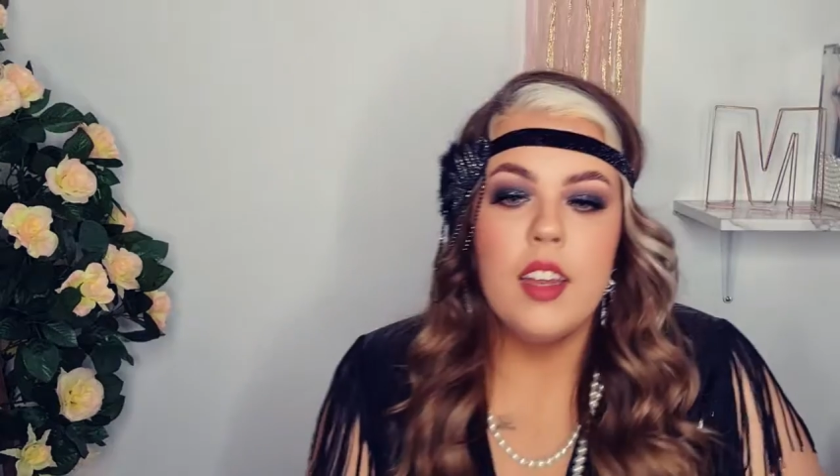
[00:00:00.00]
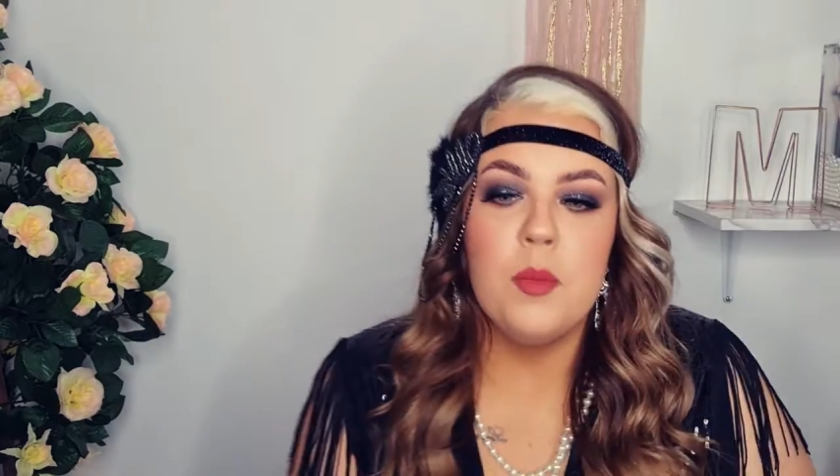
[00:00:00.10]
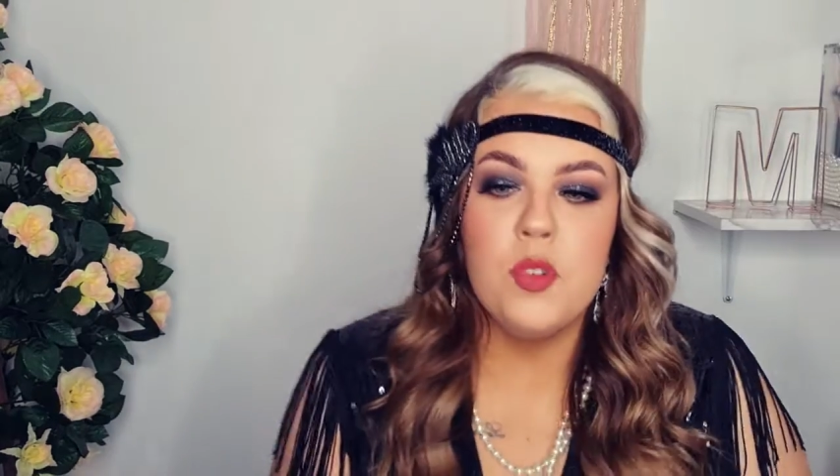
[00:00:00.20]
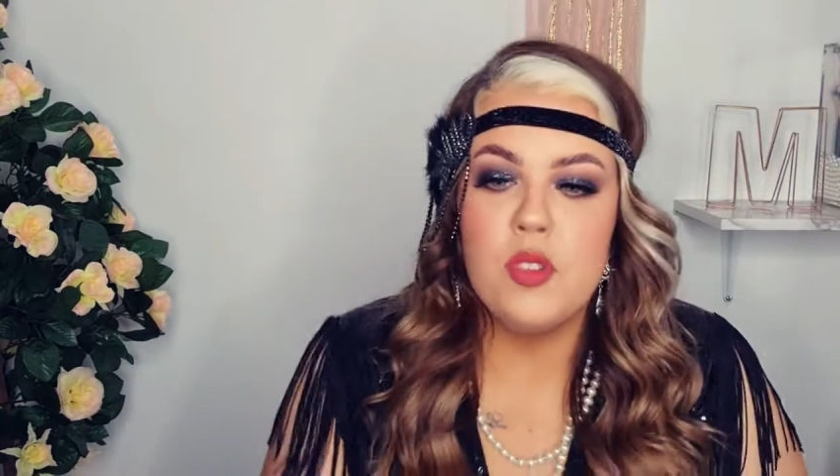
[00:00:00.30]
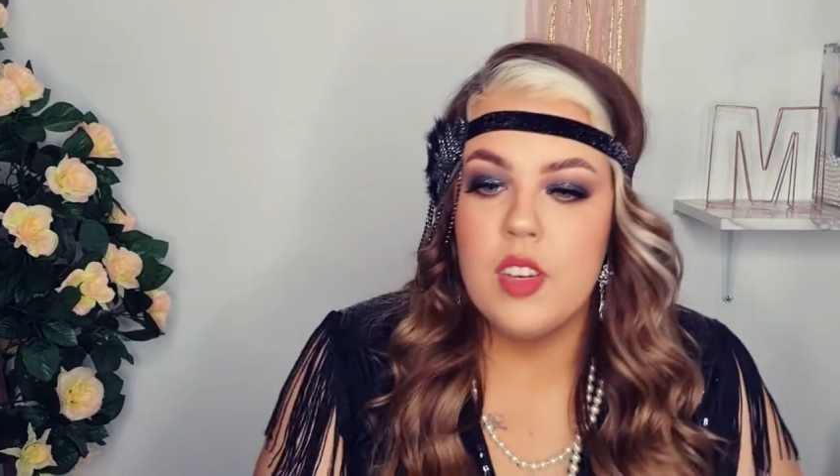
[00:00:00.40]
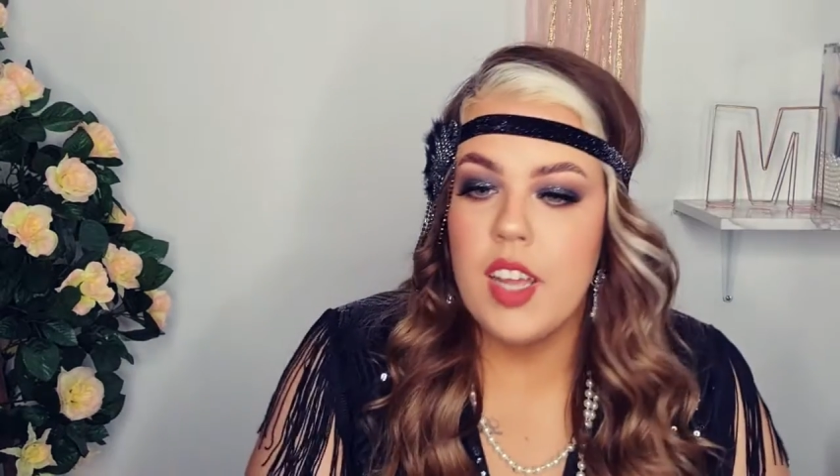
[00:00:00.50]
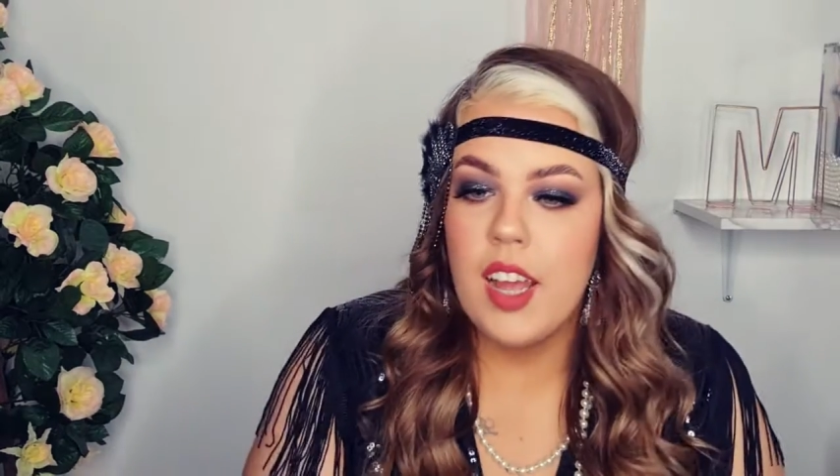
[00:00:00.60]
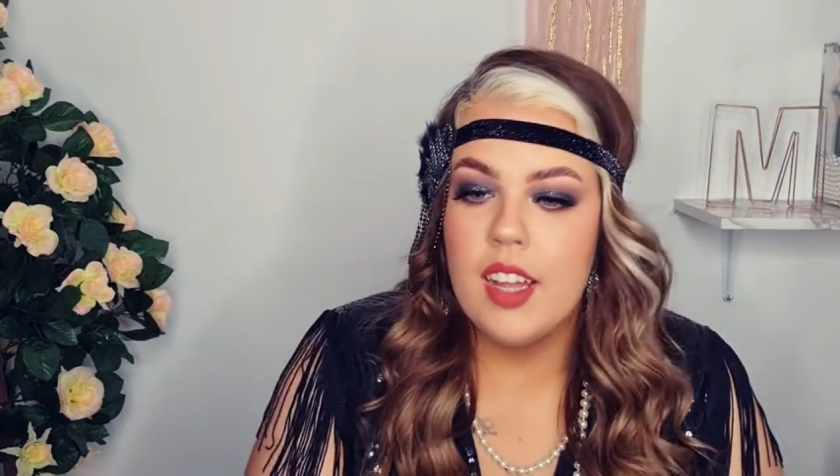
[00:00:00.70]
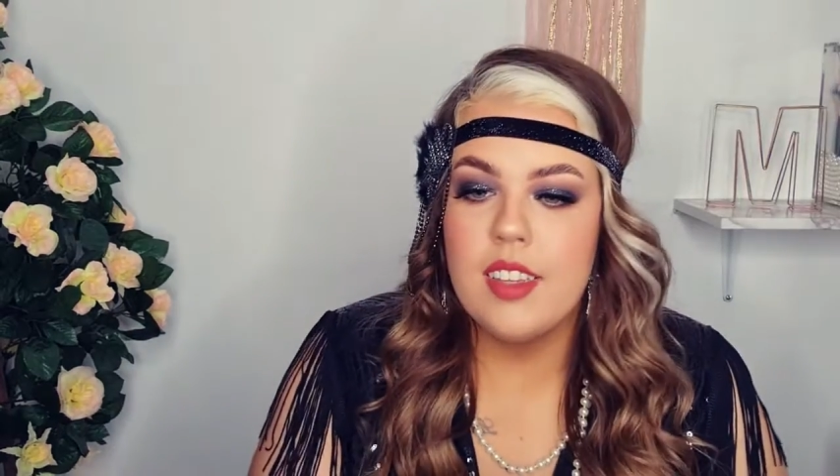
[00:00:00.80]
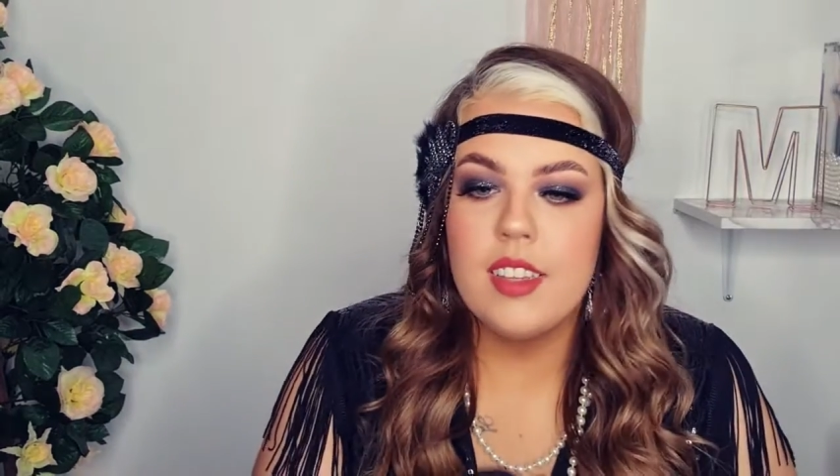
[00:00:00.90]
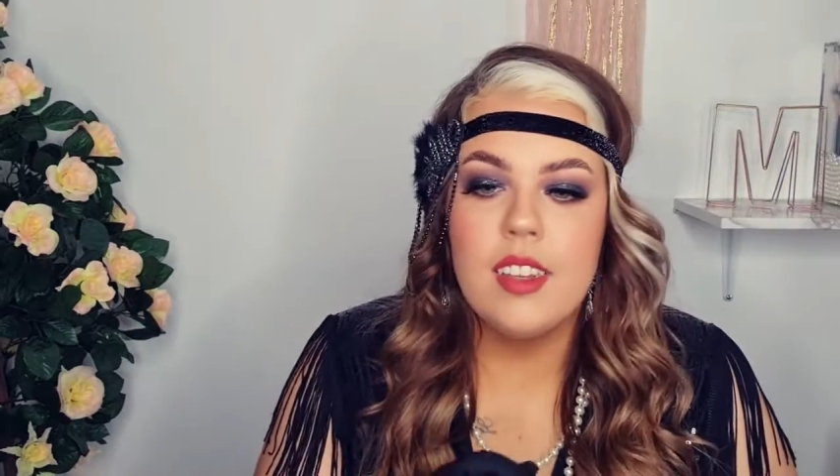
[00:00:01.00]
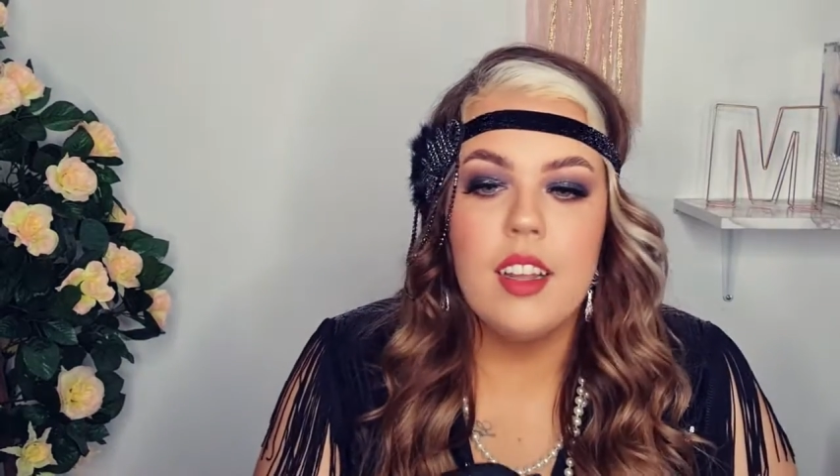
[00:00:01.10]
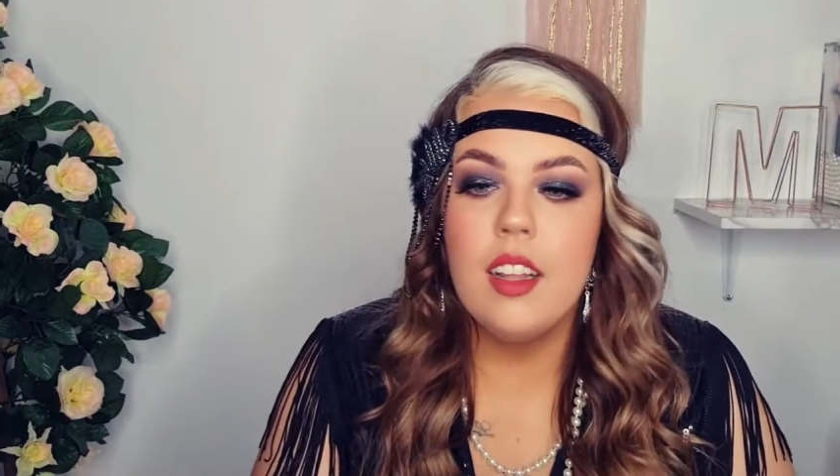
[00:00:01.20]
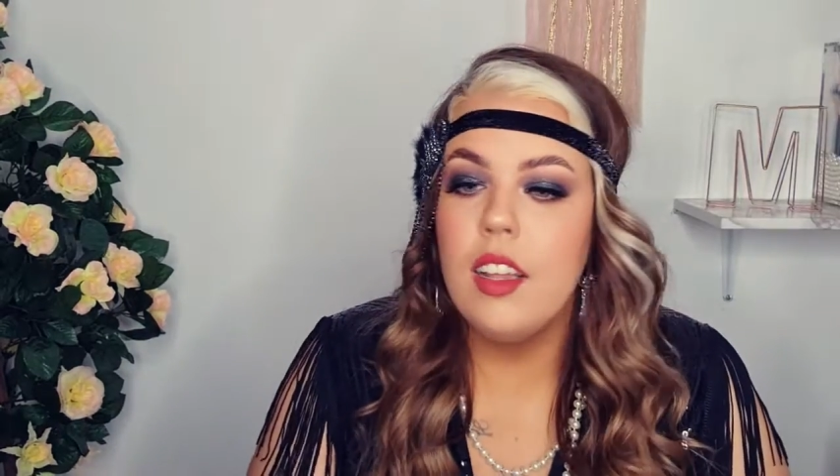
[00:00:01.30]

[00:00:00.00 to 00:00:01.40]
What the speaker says: I'm just going to add a